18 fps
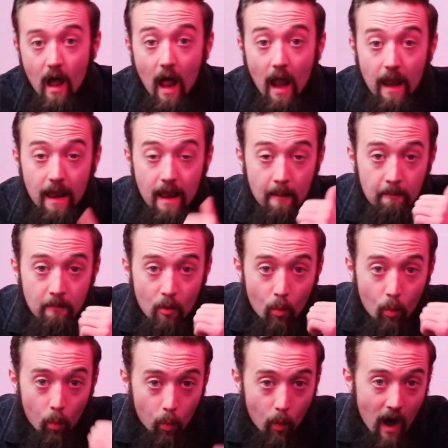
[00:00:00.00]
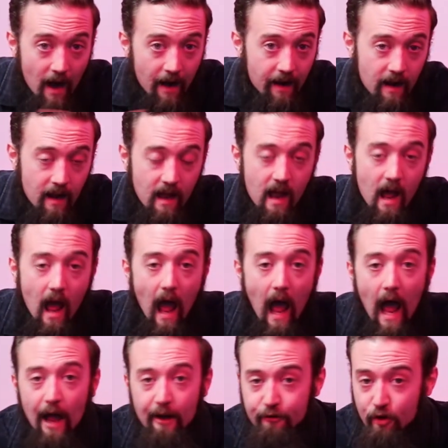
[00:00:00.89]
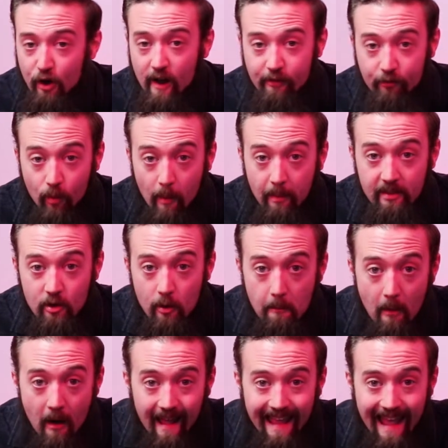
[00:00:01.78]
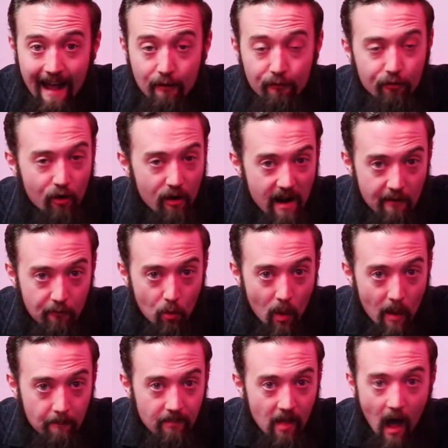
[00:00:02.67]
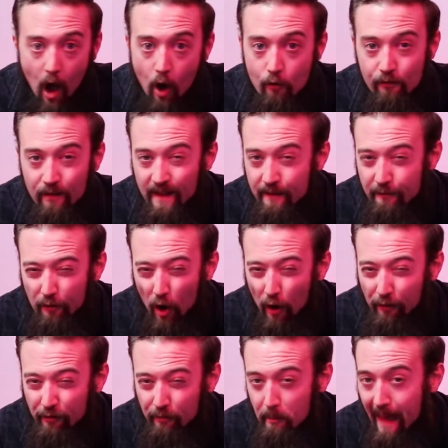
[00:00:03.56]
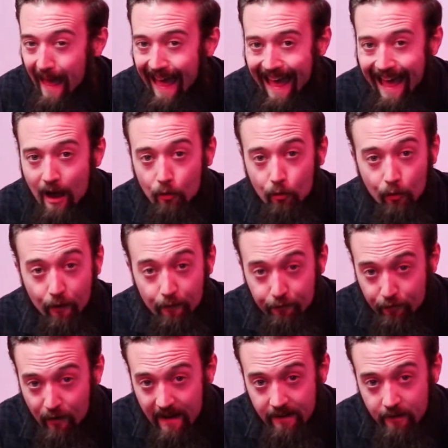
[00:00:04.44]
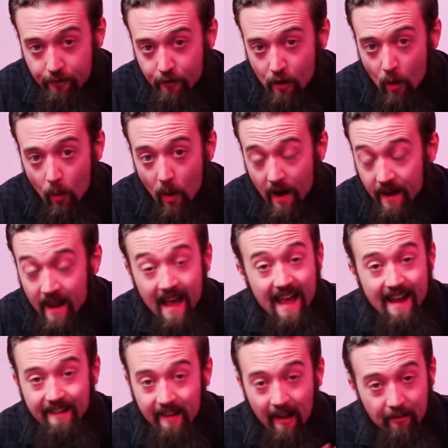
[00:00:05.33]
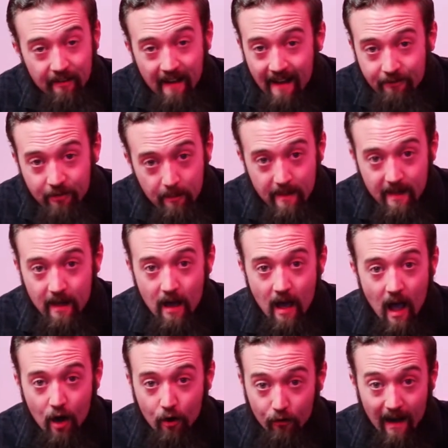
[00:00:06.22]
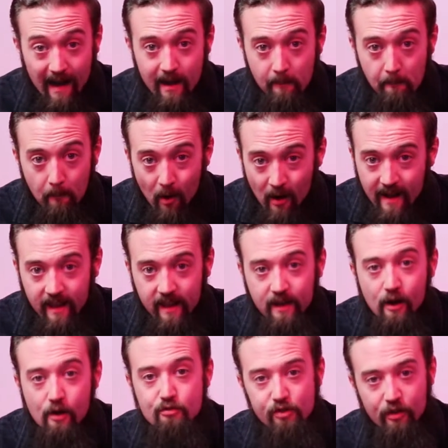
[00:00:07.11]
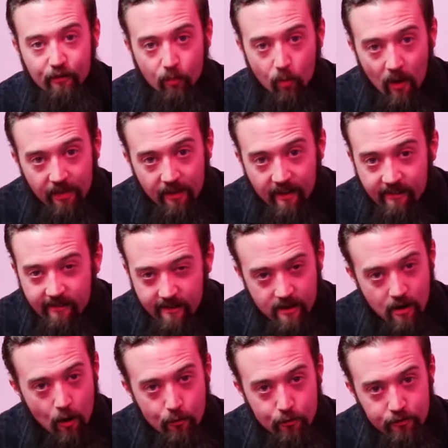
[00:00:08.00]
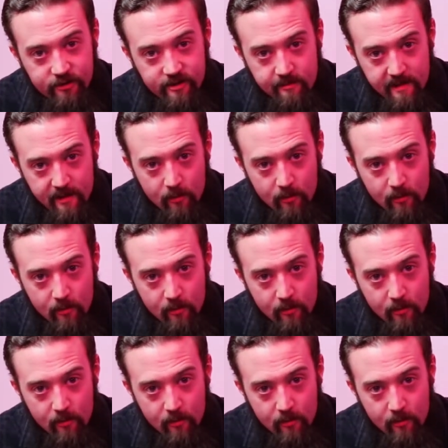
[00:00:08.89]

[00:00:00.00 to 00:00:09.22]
Number 1, try swapping your mic out for another one. Hopefully you've got a spare or a friend has got one. Doesn't have to be a great mic, just one that is known to be